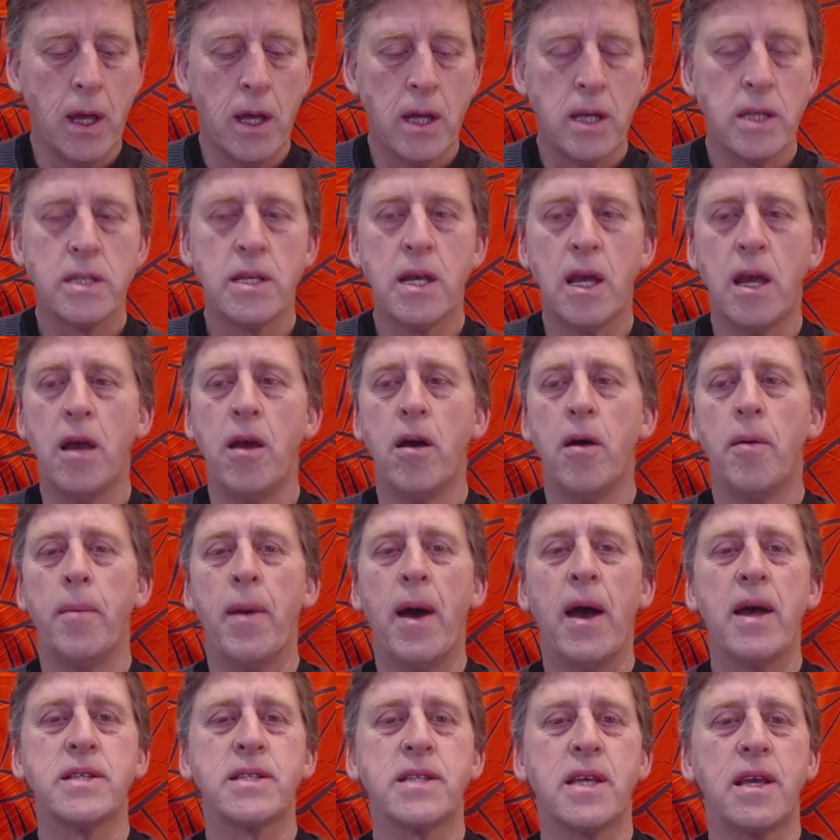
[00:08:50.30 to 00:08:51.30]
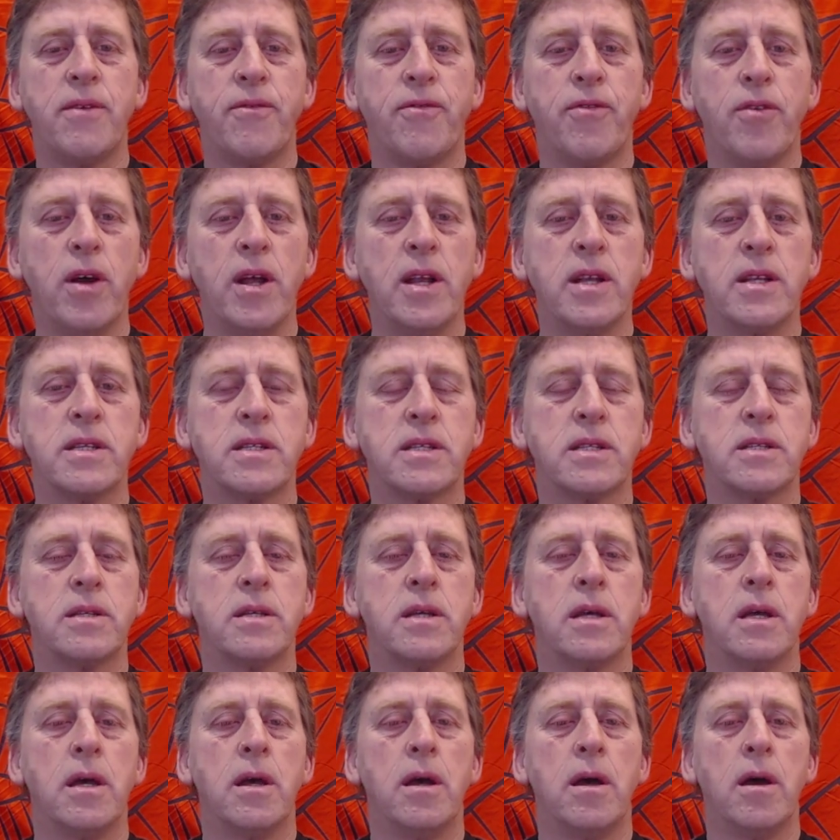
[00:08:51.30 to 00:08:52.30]
So here I'm asking Fritz
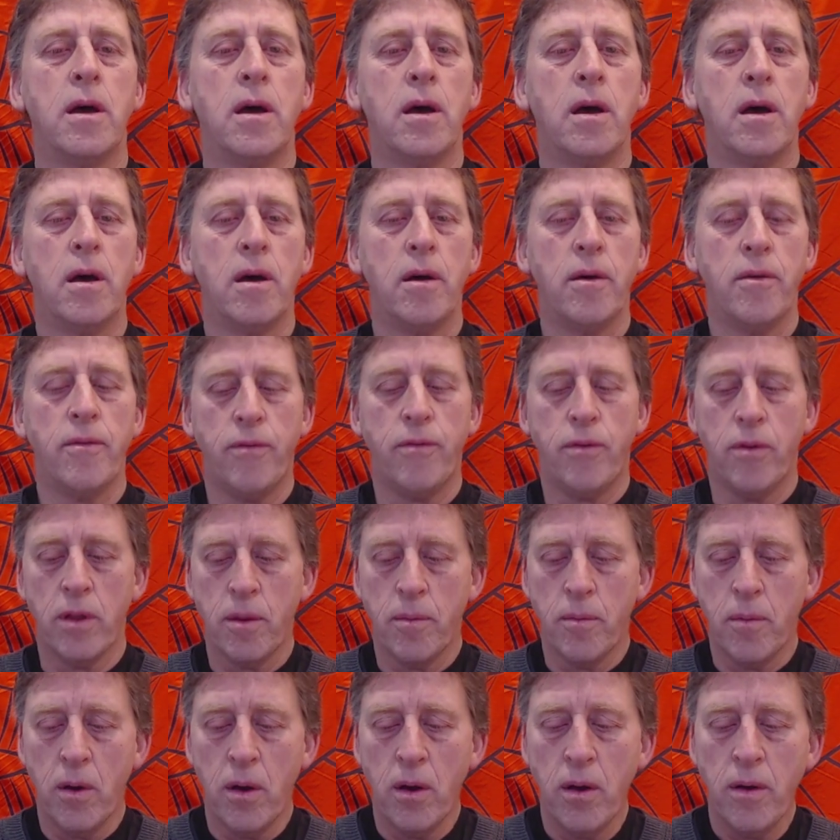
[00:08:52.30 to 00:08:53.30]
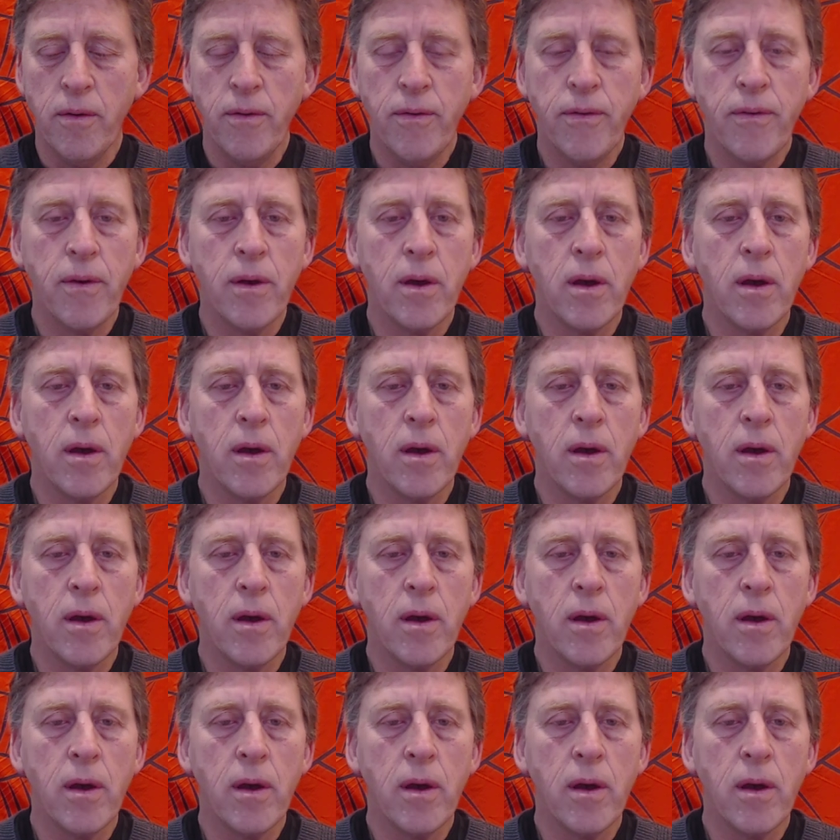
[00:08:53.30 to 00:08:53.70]
for the move.